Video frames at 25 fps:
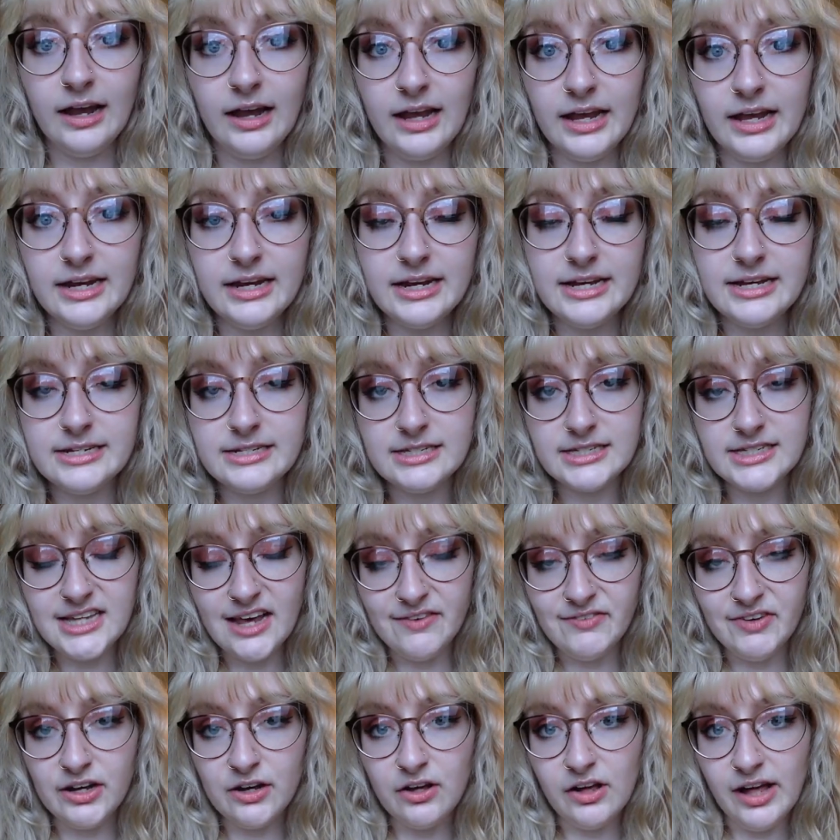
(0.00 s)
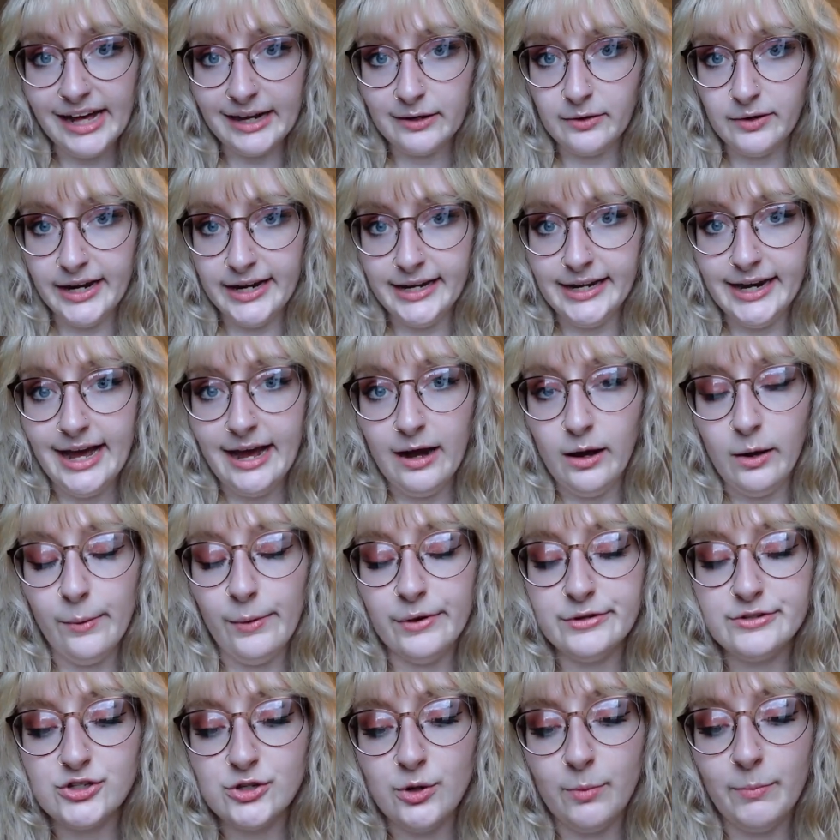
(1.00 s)
It is 7 o'clock right now,
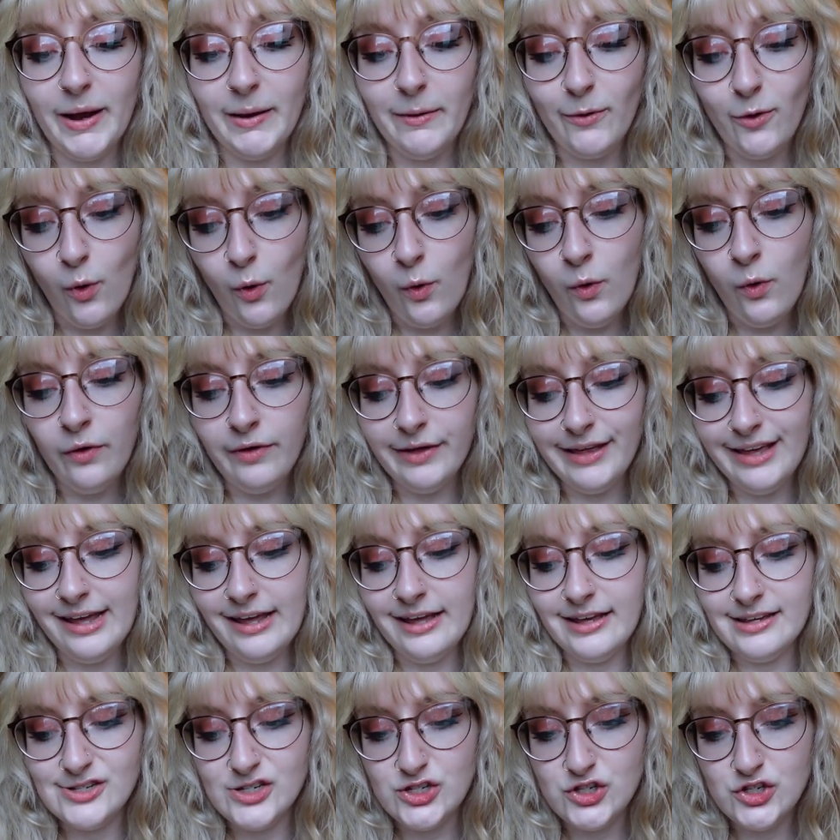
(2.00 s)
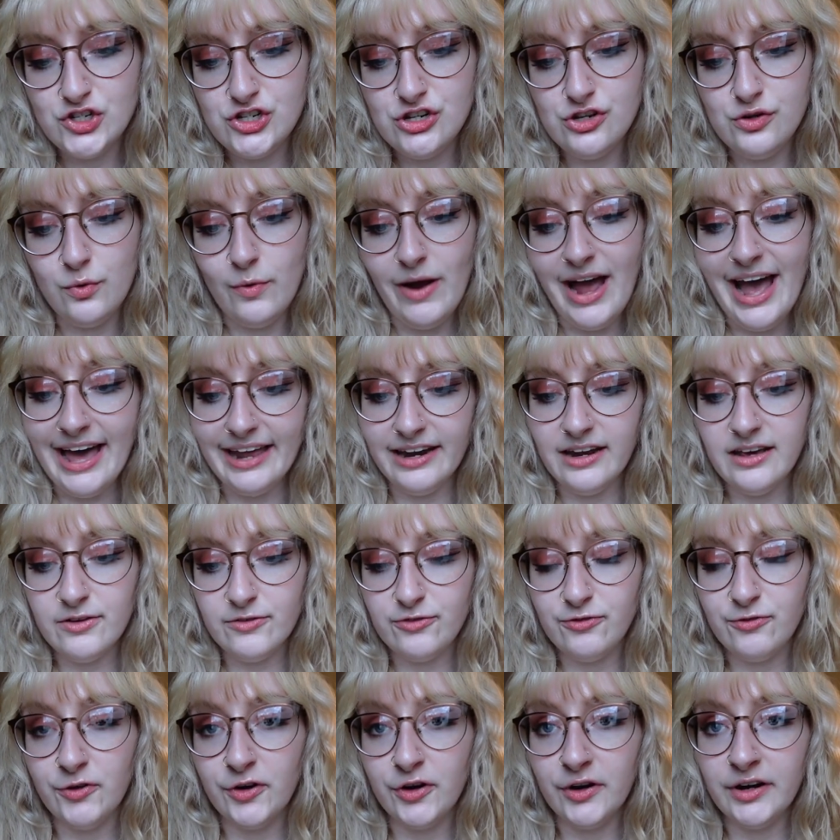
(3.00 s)
so my goal is to edit
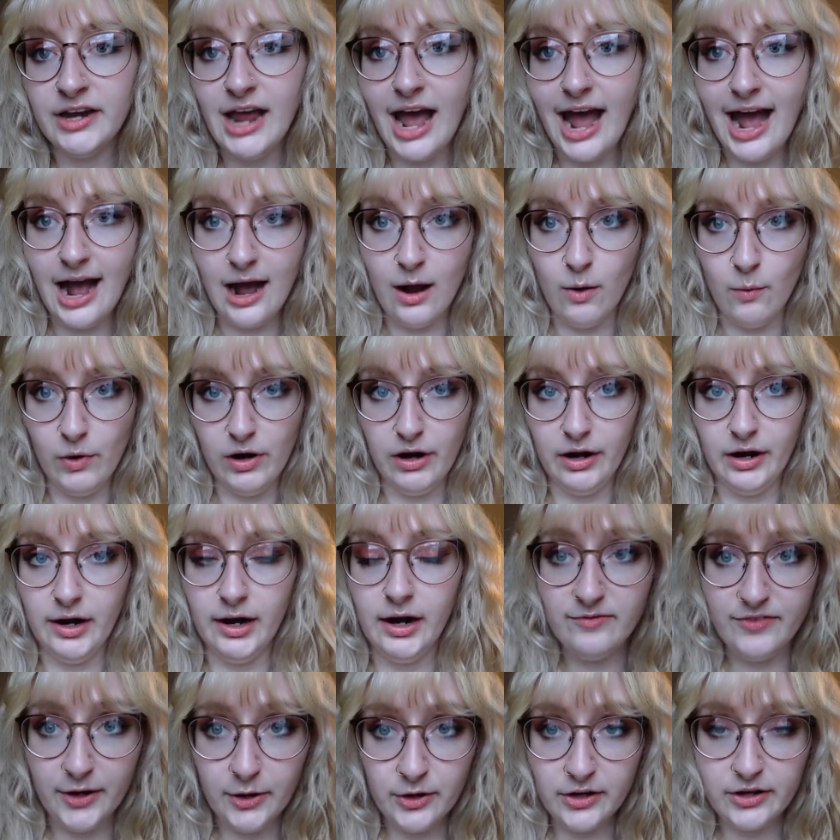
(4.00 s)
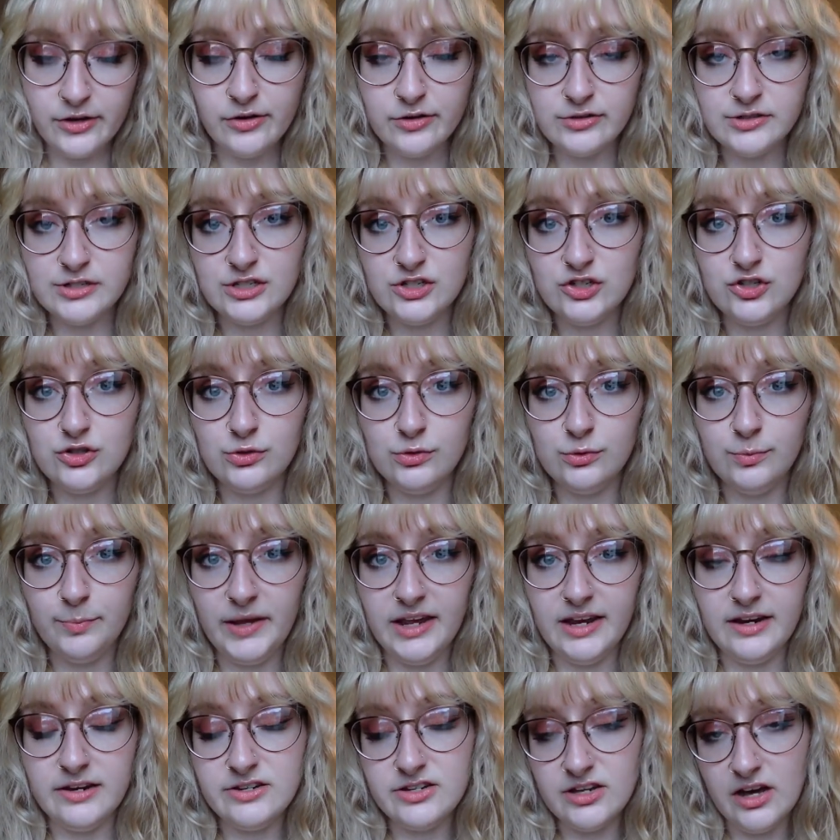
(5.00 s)
for an hour. I'm very close to
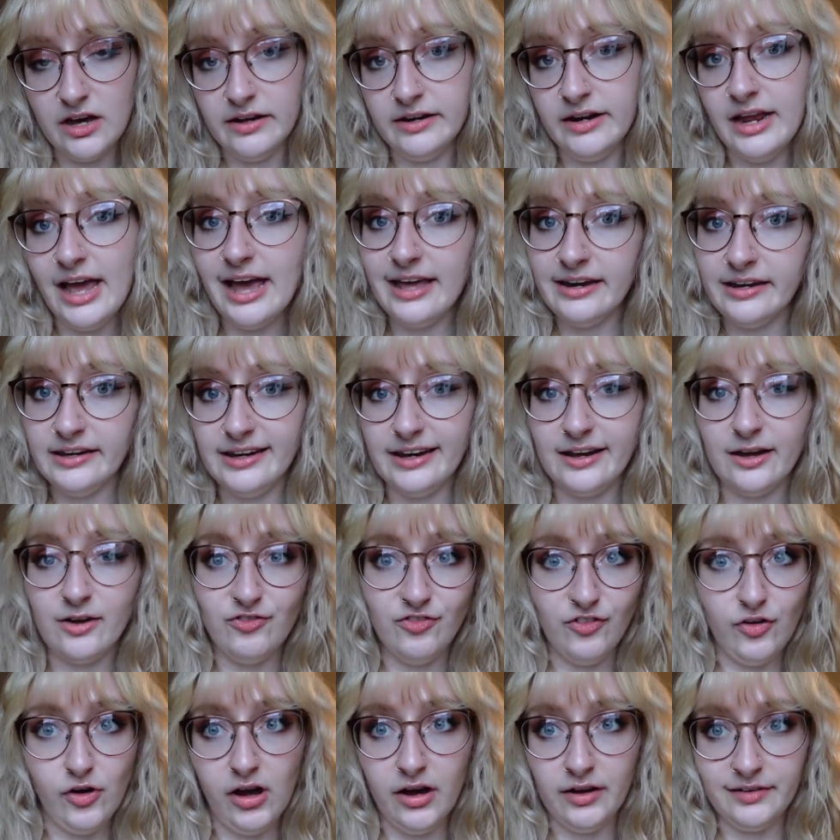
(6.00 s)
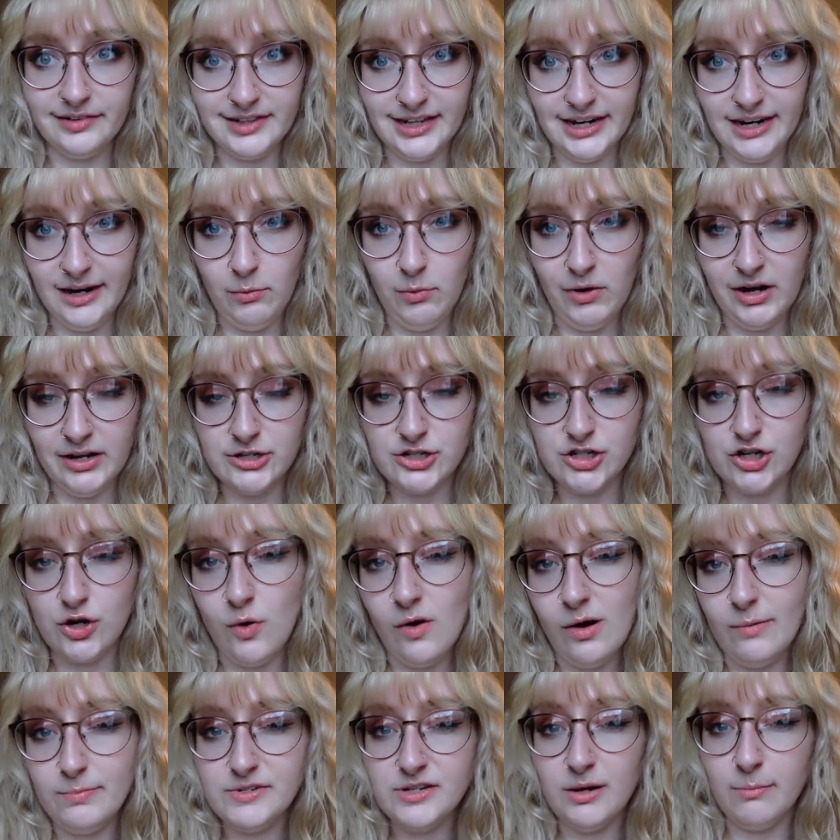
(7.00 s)
being done editing a vlog that I want to go
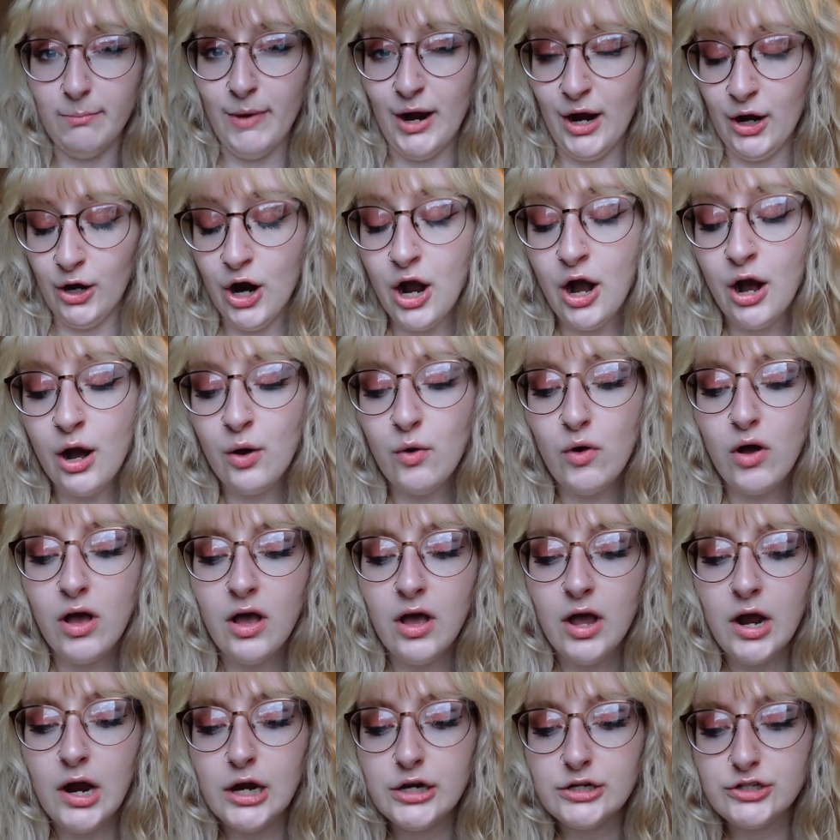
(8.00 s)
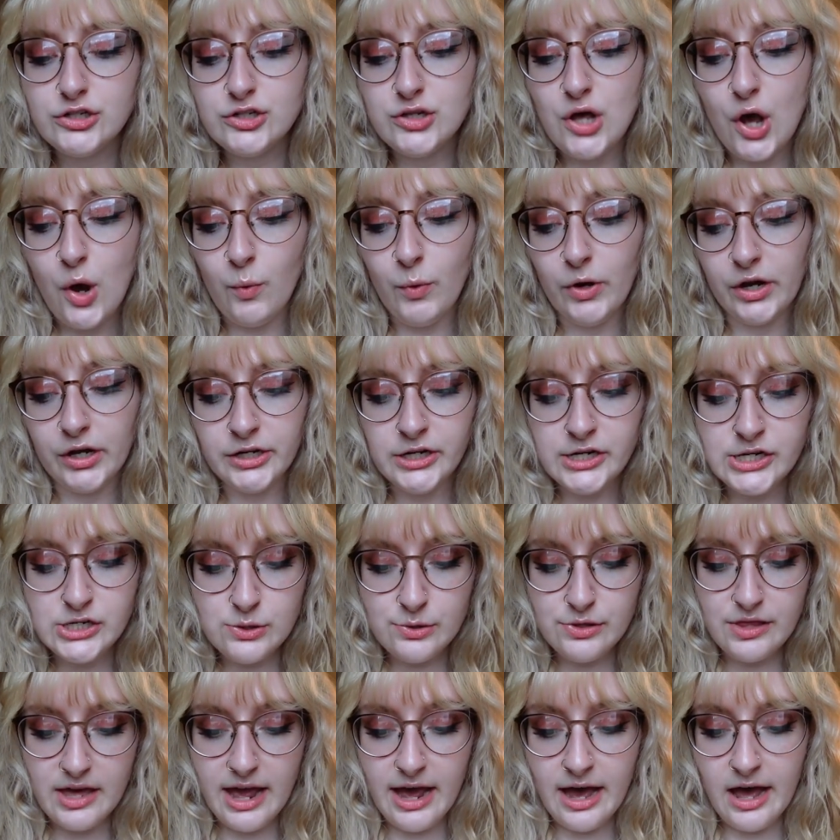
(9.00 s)
up tomorrow. So we're going to
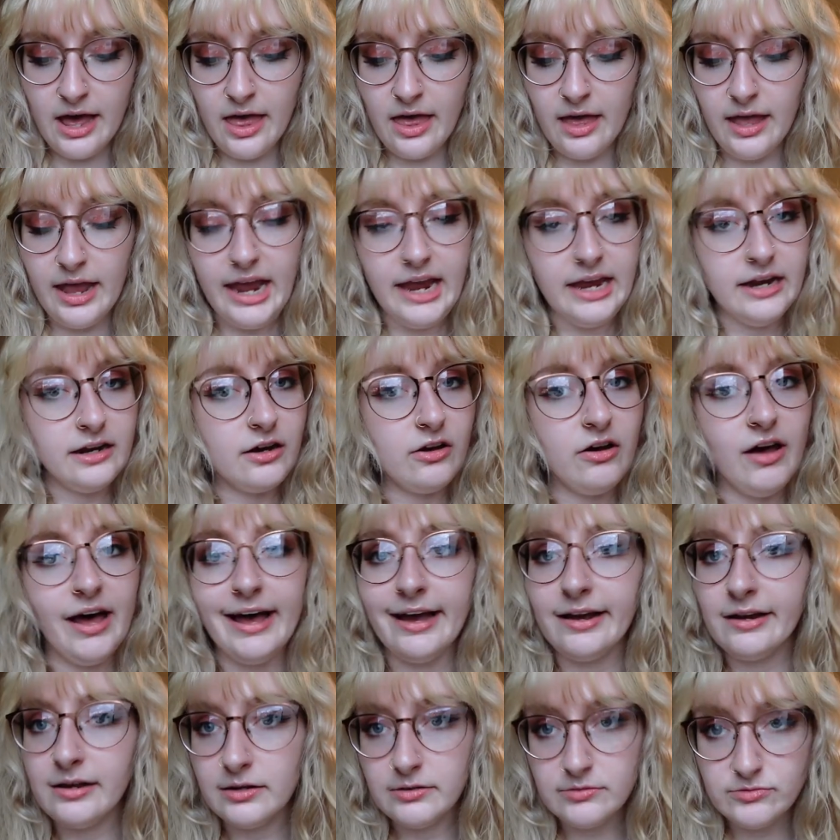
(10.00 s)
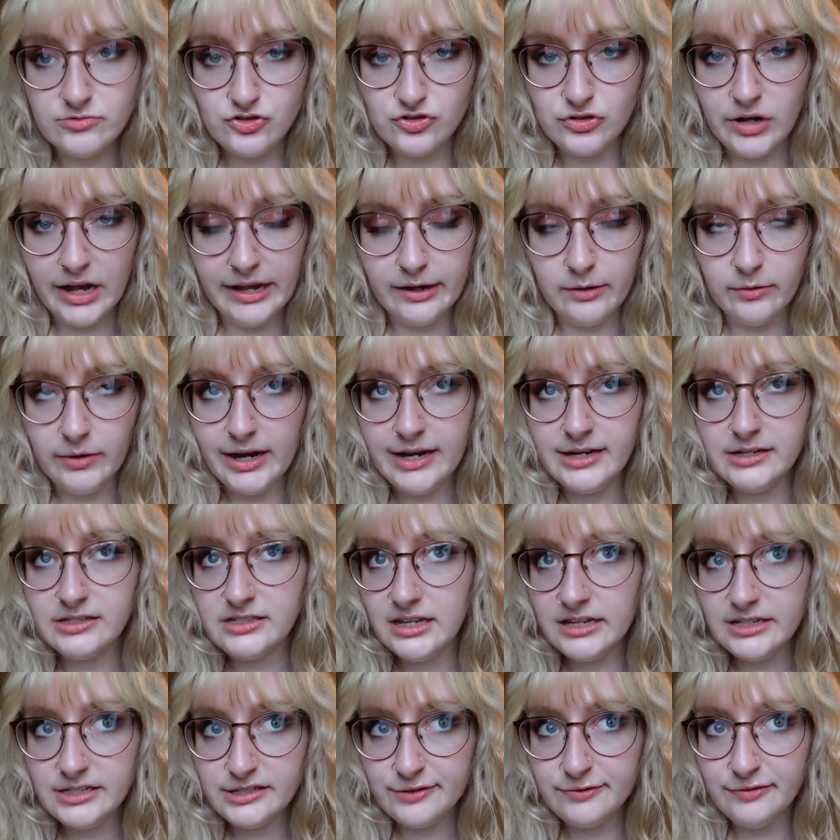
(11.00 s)
do that. 8 o'clock, drag race.
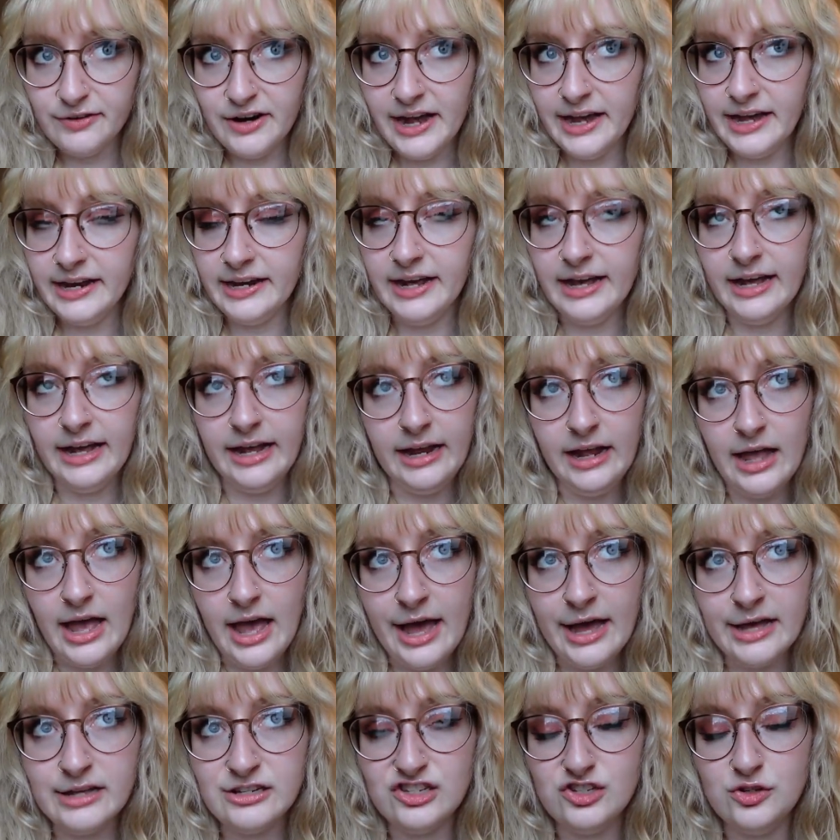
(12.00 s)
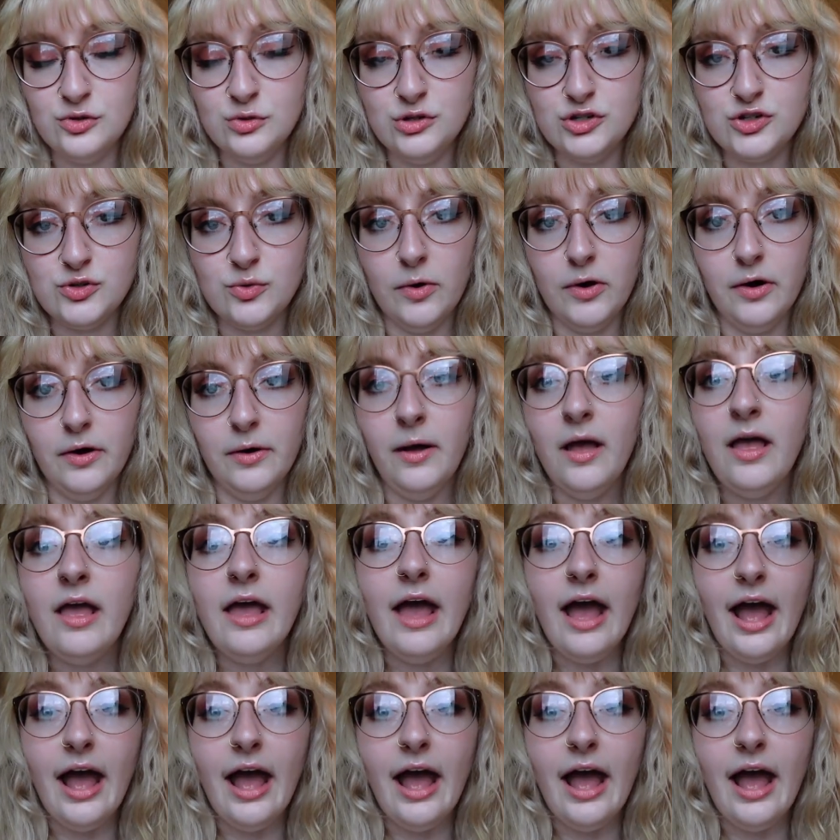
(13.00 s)
It's Friday as usual.